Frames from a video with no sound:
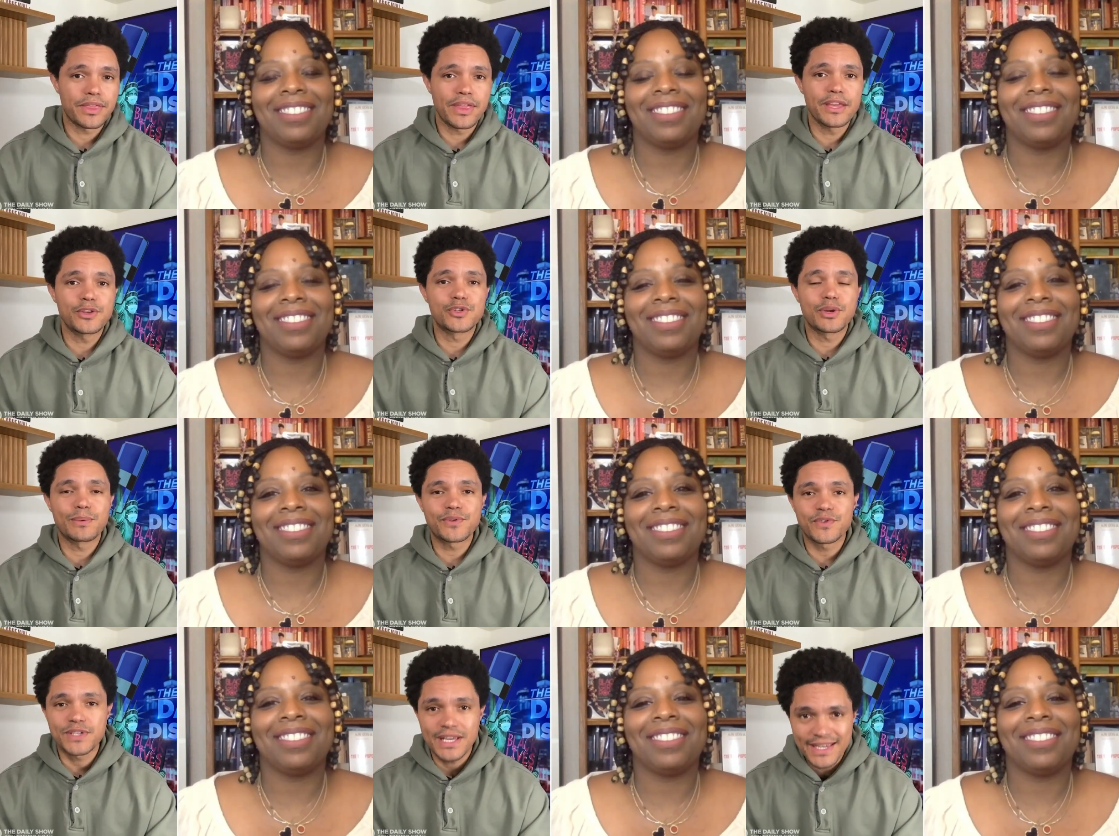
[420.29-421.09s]
Speaker 1: Thank you so
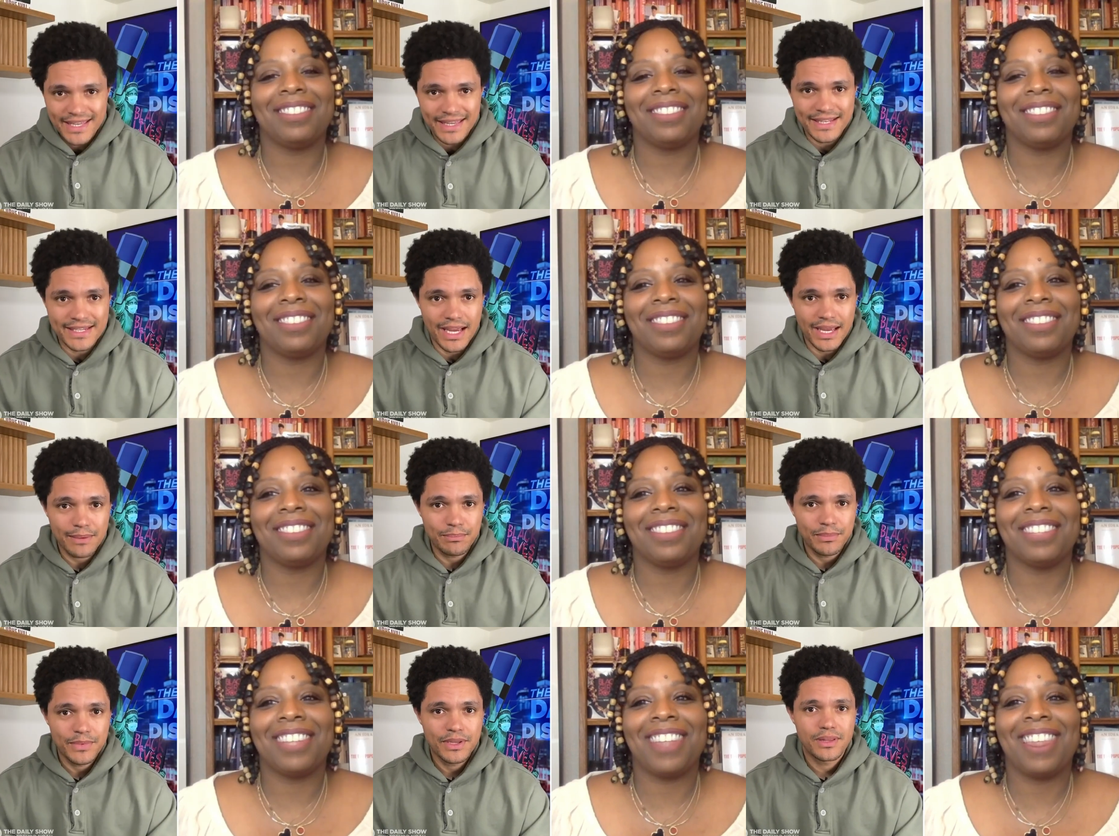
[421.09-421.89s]
much for taking the
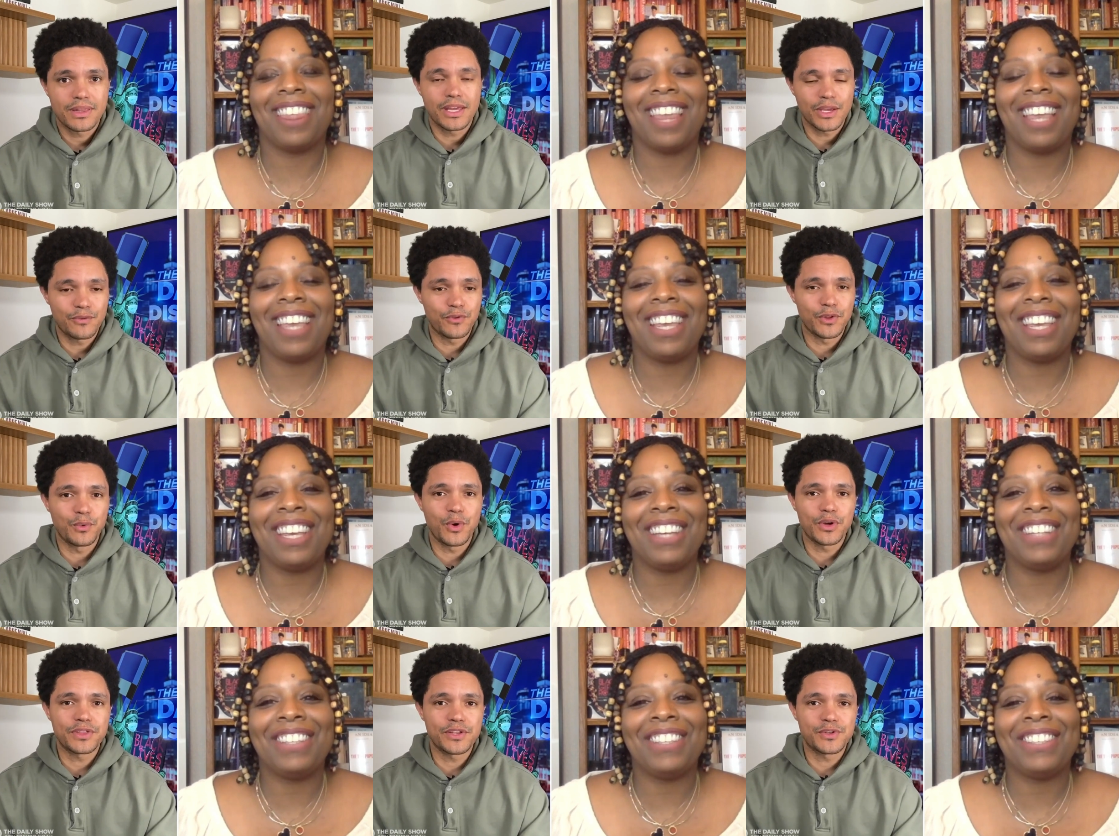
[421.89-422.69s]
time. Thank you for the
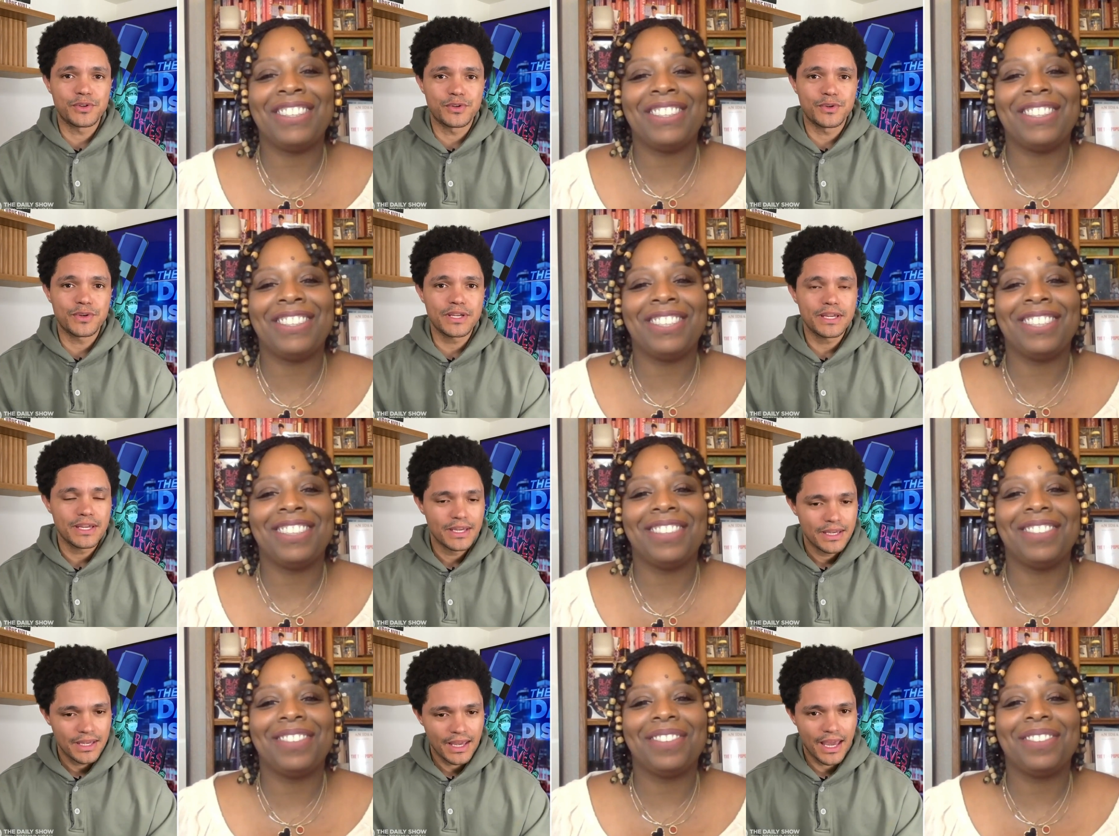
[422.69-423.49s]
work that you're doing,
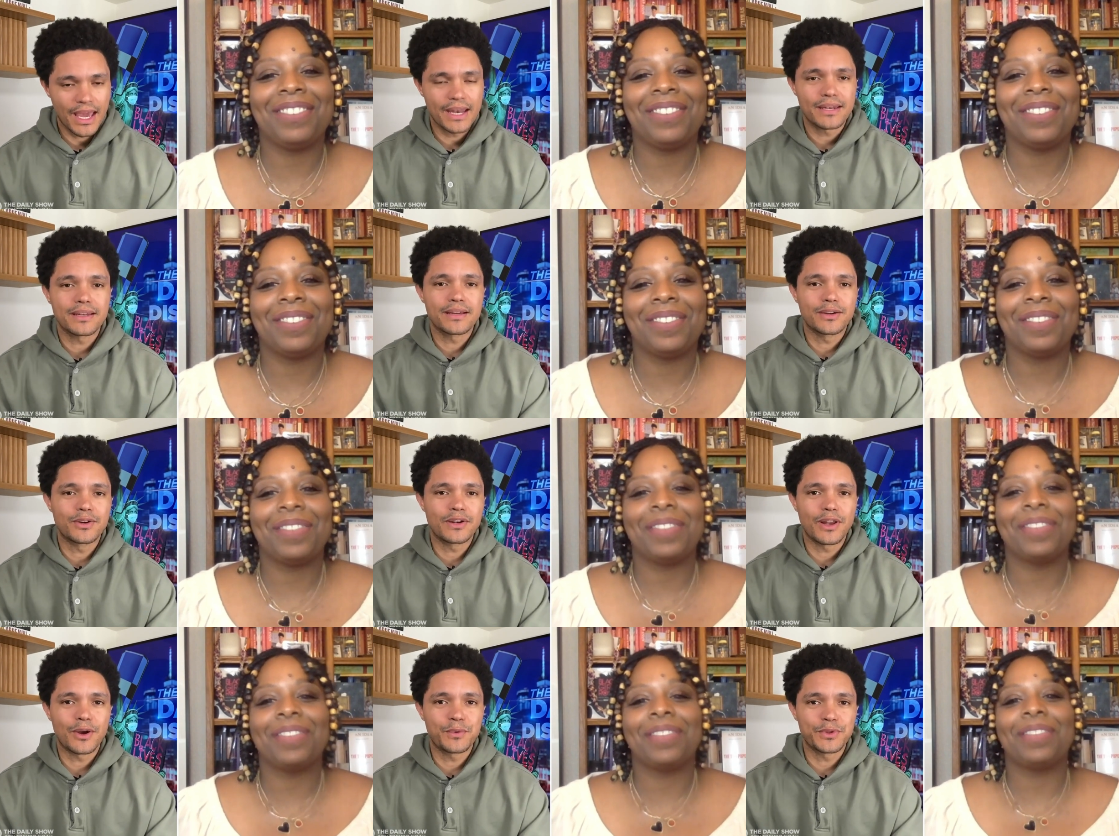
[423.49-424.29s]
and uh,
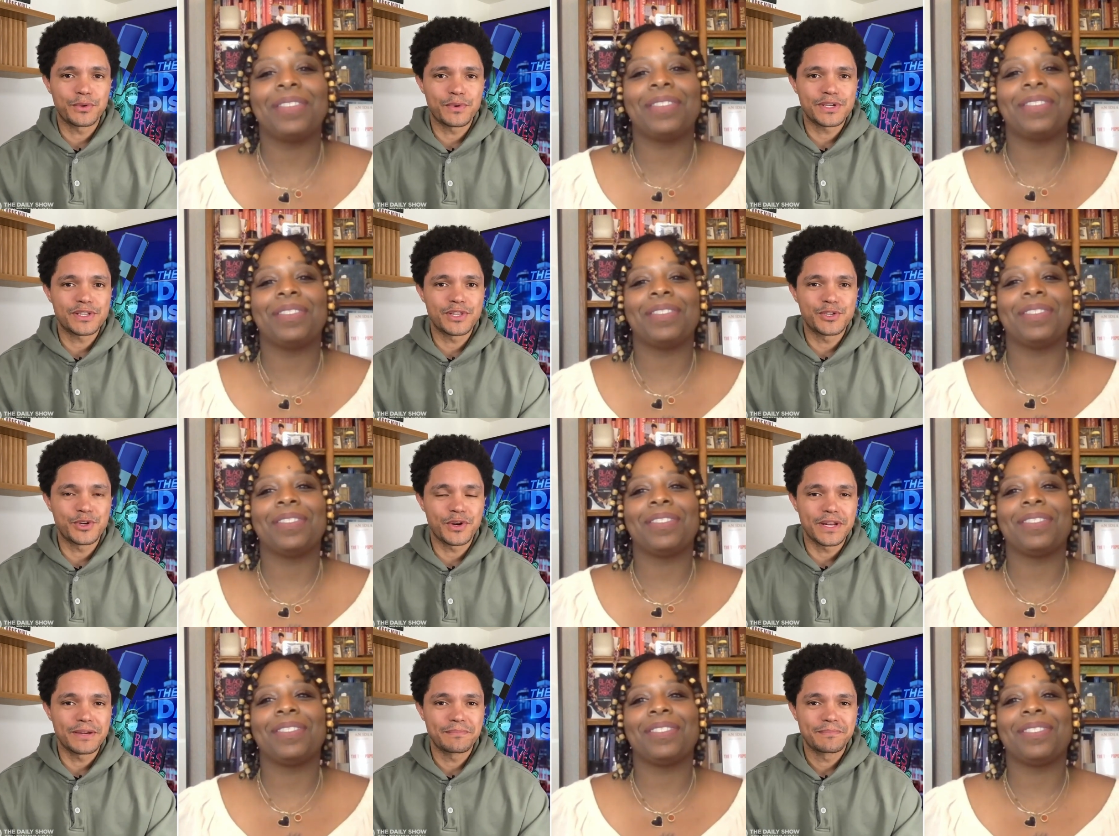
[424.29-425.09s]
good luck with the rest of the
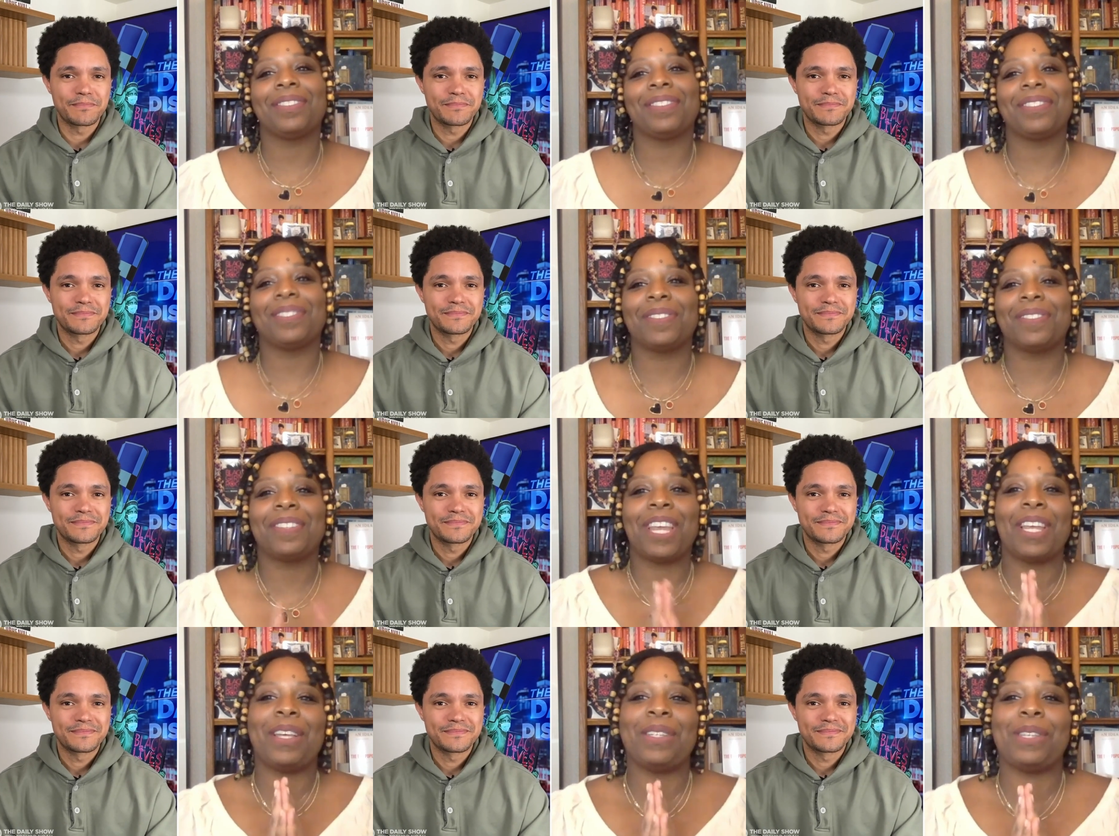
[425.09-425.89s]
journey.
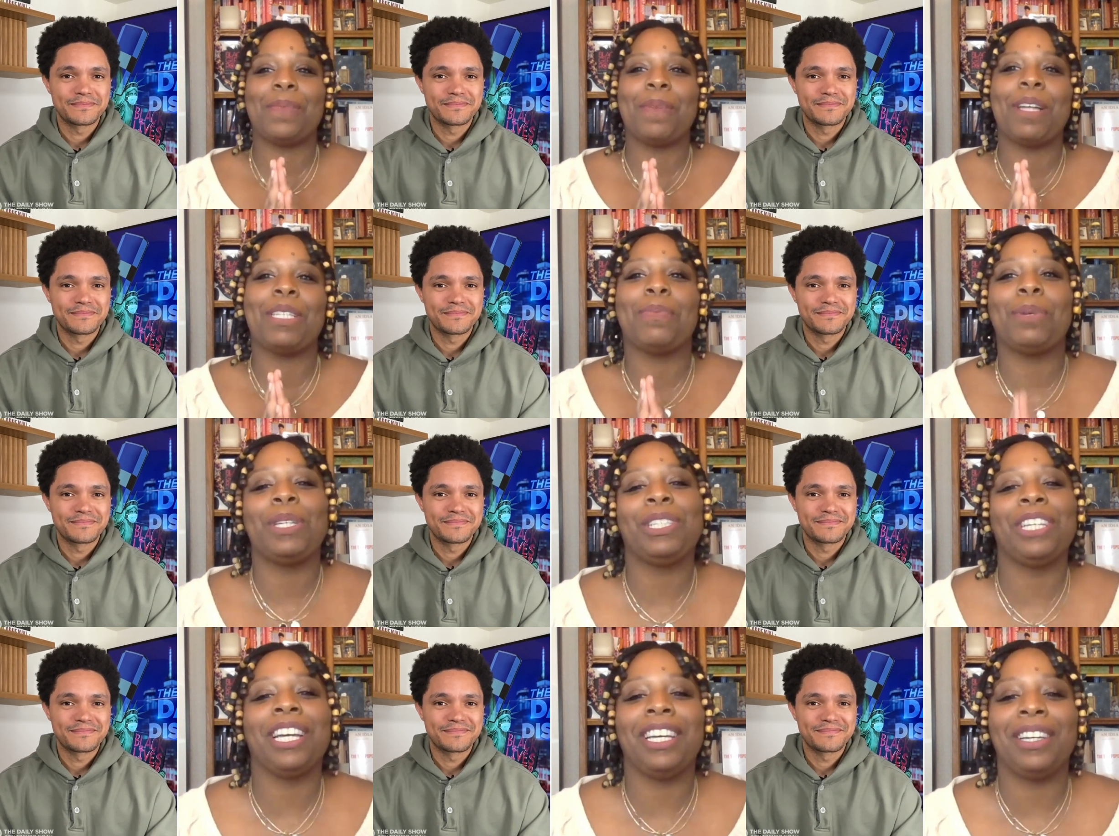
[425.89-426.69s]
Speaker 2: Thank you so much.
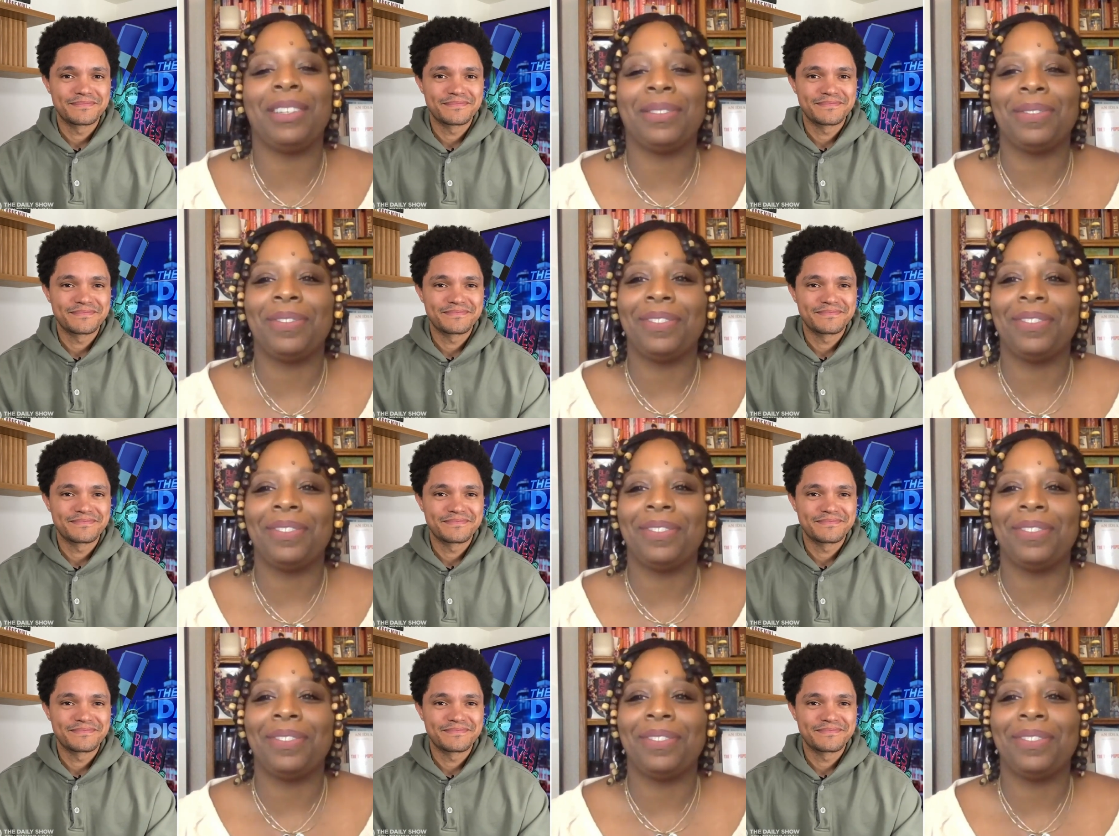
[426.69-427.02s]
Appreciate you.